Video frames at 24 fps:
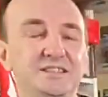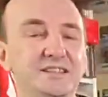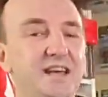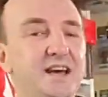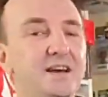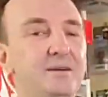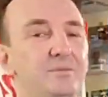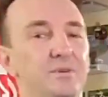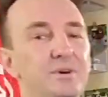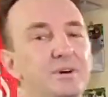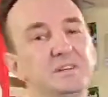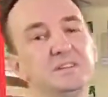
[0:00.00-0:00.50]
that
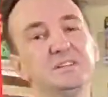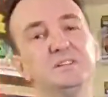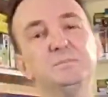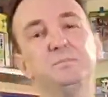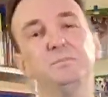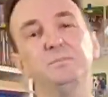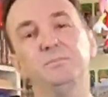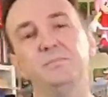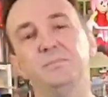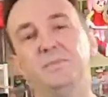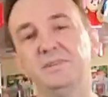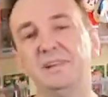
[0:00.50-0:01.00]
was
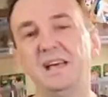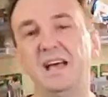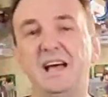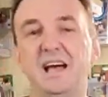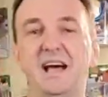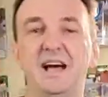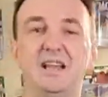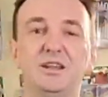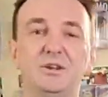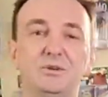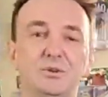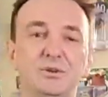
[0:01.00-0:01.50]

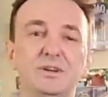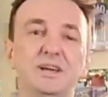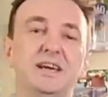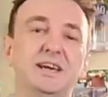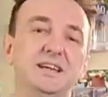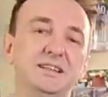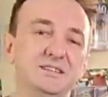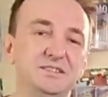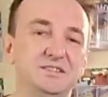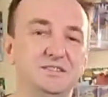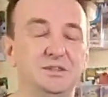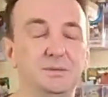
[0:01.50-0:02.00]
a look
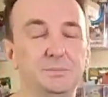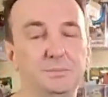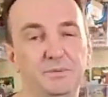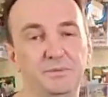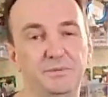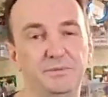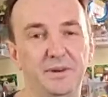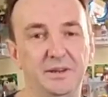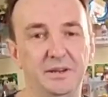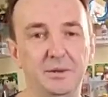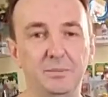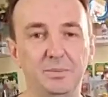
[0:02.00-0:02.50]
at Super
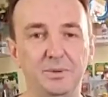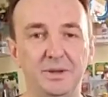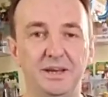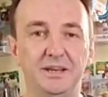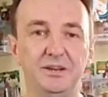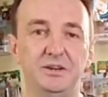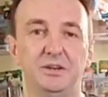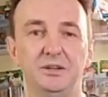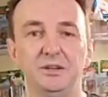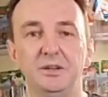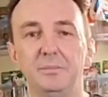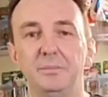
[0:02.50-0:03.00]

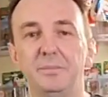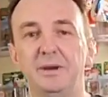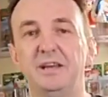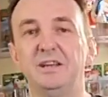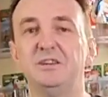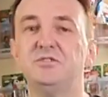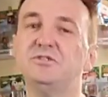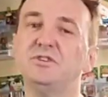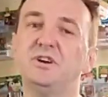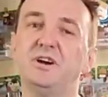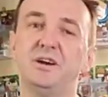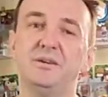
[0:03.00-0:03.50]
Thunderblade on the Mega
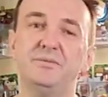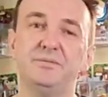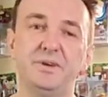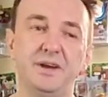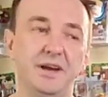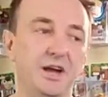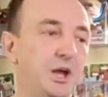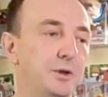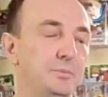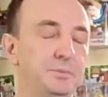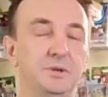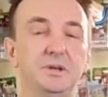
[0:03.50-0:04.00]
Drive. I
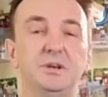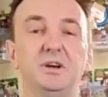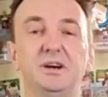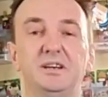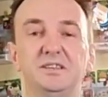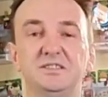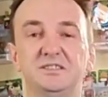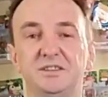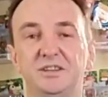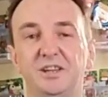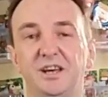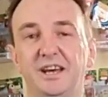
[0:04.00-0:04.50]
hope you
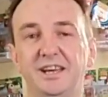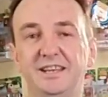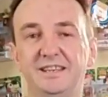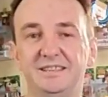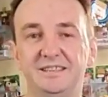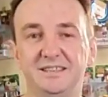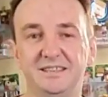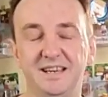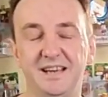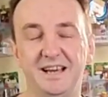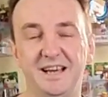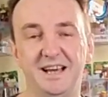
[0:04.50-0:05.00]
guys liked
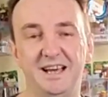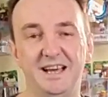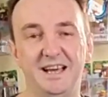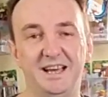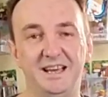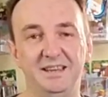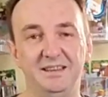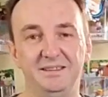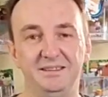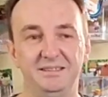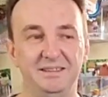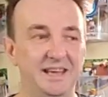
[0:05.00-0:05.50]

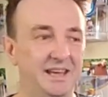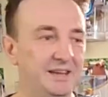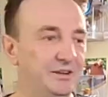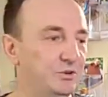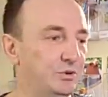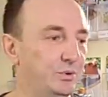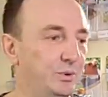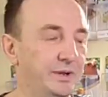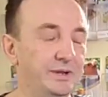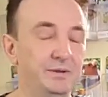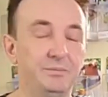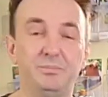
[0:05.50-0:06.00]
that
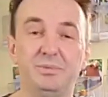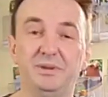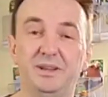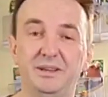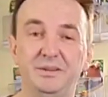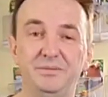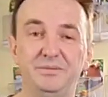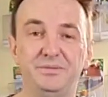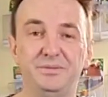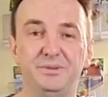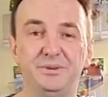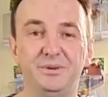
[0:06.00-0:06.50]
quick
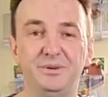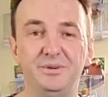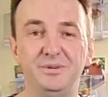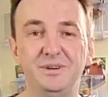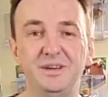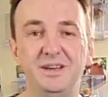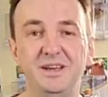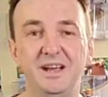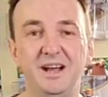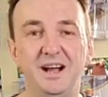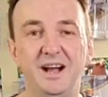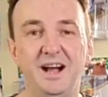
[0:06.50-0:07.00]
playthrough.
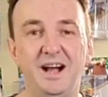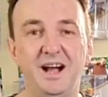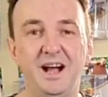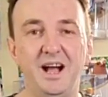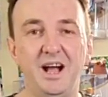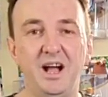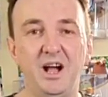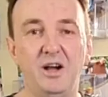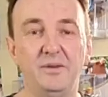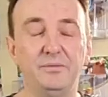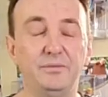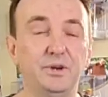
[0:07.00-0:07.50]

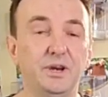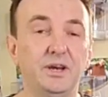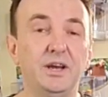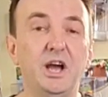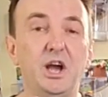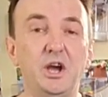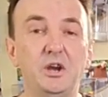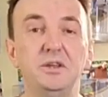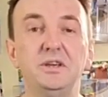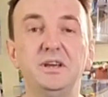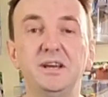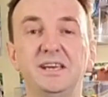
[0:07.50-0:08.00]
I've got
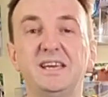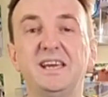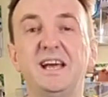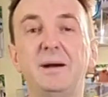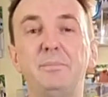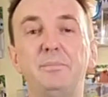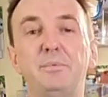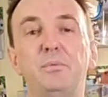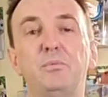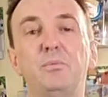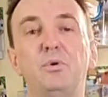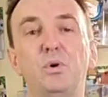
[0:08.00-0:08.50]
only a
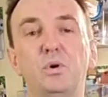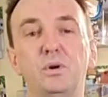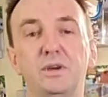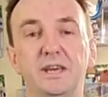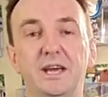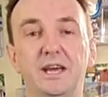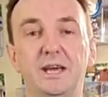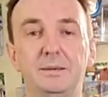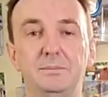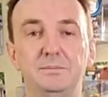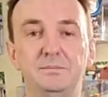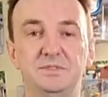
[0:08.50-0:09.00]
couple more
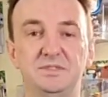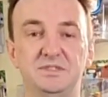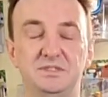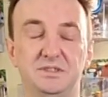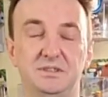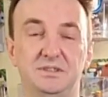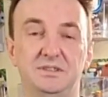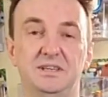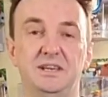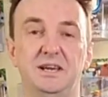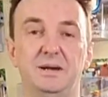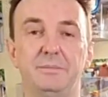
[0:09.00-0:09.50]
games to
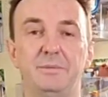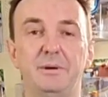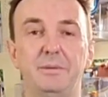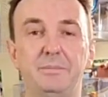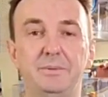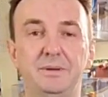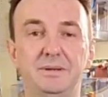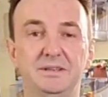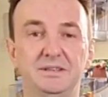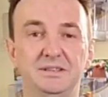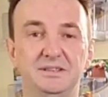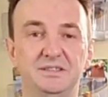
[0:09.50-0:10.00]
come up
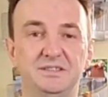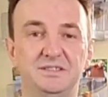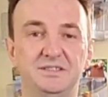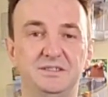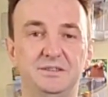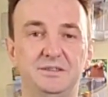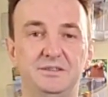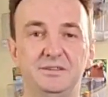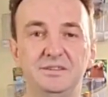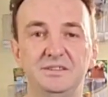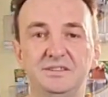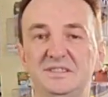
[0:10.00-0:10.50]
in this
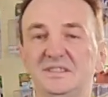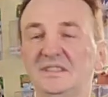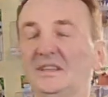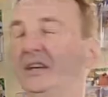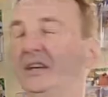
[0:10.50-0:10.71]
series.